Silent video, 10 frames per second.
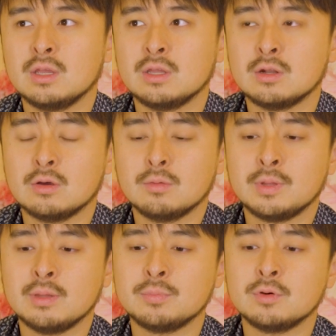you know,
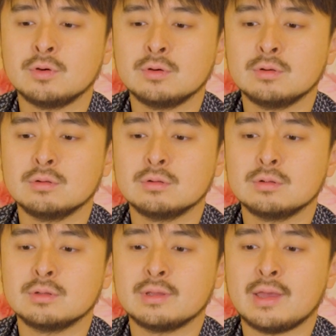people
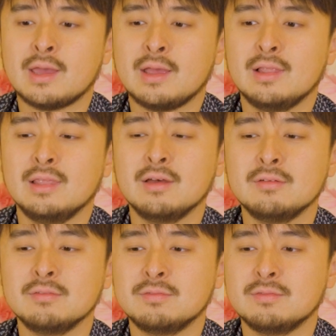
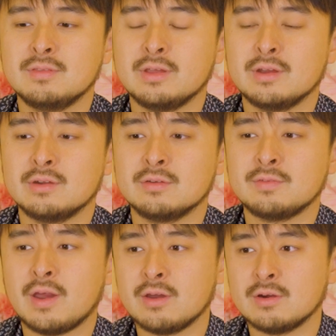love their
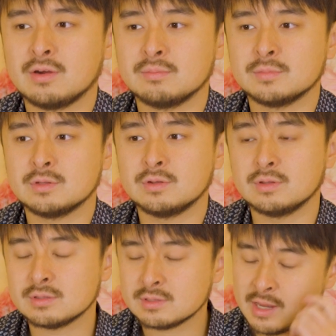firearms. You know,
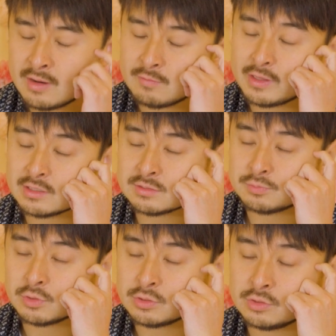it's kind of like a
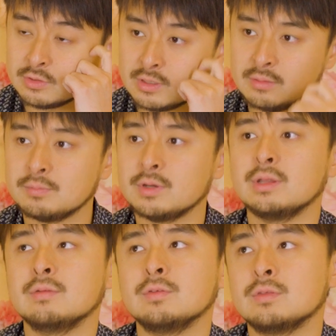sport to them. But
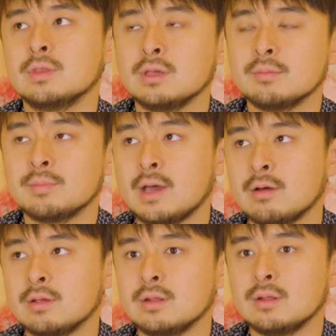if you think
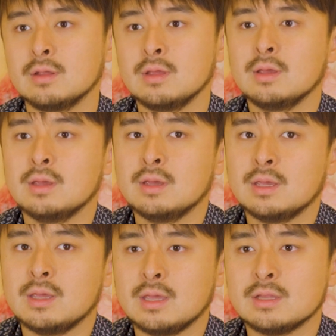about it,
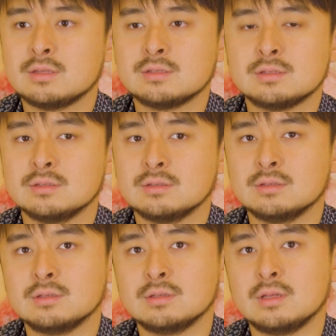it's
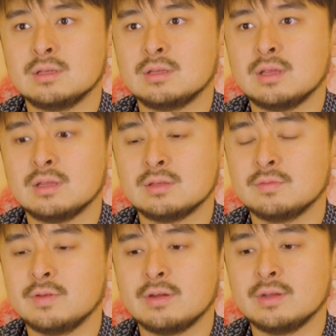a
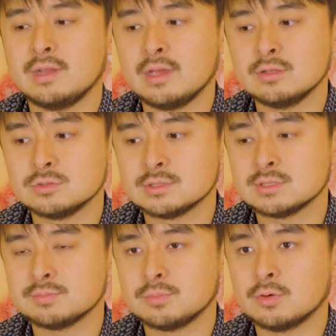very dangerous
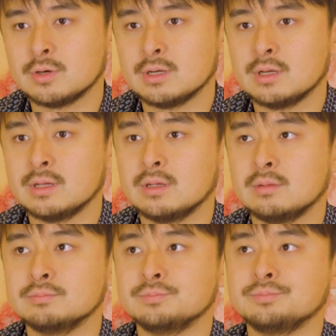sport,
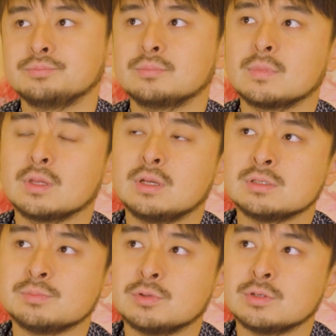a
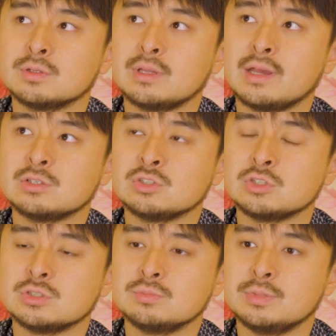sport that
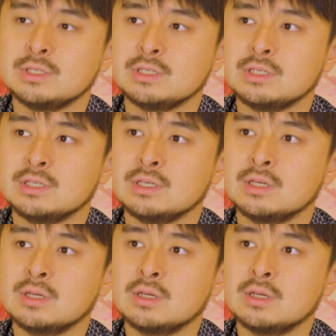should be